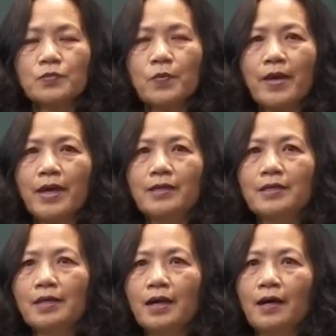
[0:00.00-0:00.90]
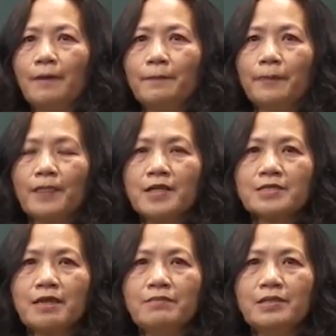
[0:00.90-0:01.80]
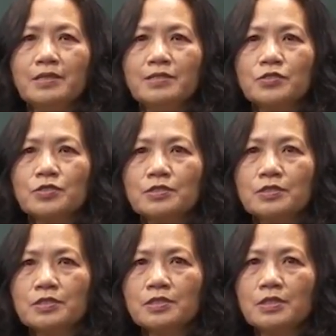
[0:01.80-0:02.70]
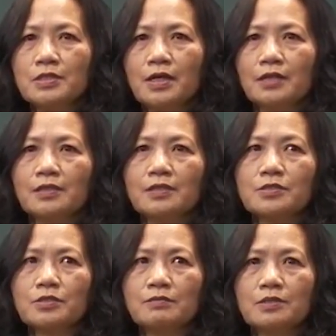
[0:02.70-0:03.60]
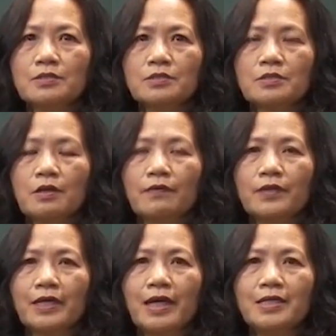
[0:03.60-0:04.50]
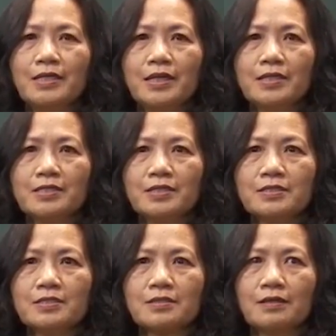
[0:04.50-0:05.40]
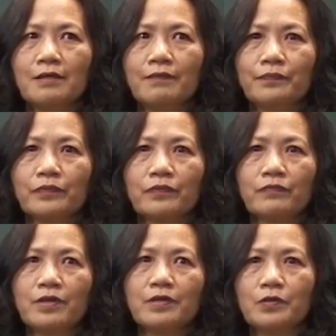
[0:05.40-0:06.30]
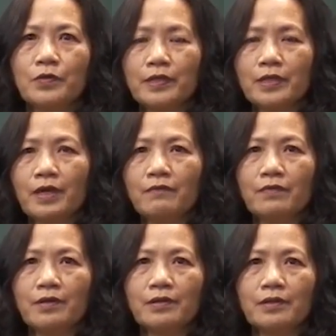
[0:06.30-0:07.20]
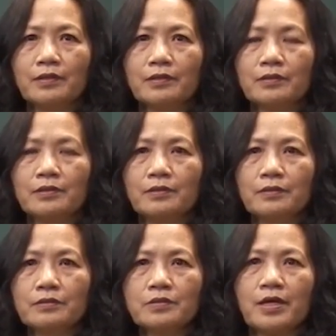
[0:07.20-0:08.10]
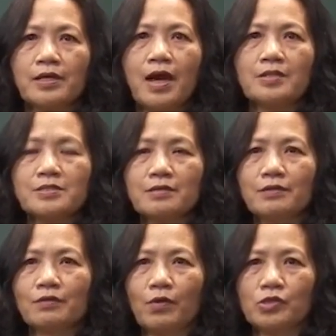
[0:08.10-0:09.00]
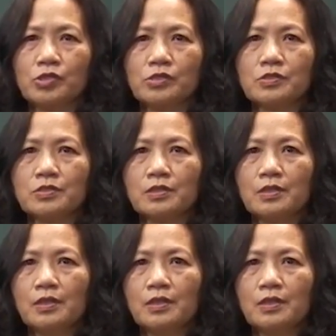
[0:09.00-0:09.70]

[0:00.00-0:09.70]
when examiners see that the students or the candidate is very quick and very good at answering questions,